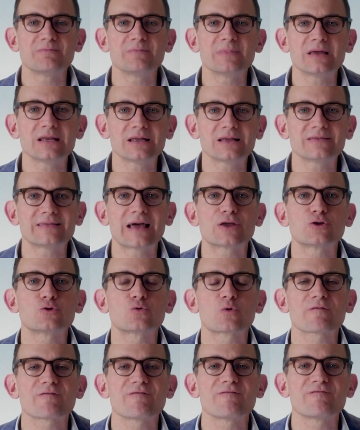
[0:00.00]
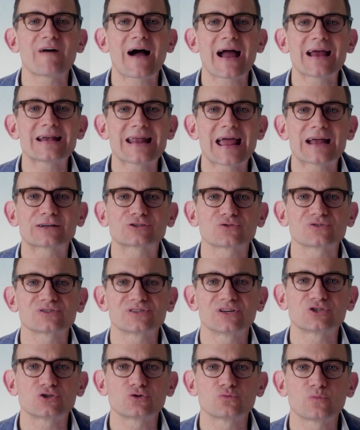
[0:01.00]
meaning that your financial
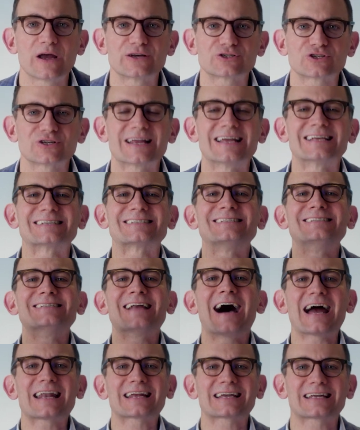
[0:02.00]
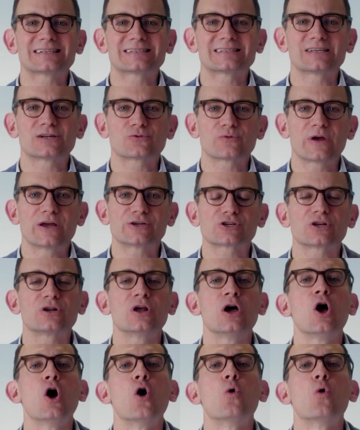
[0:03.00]
situation is not a consideration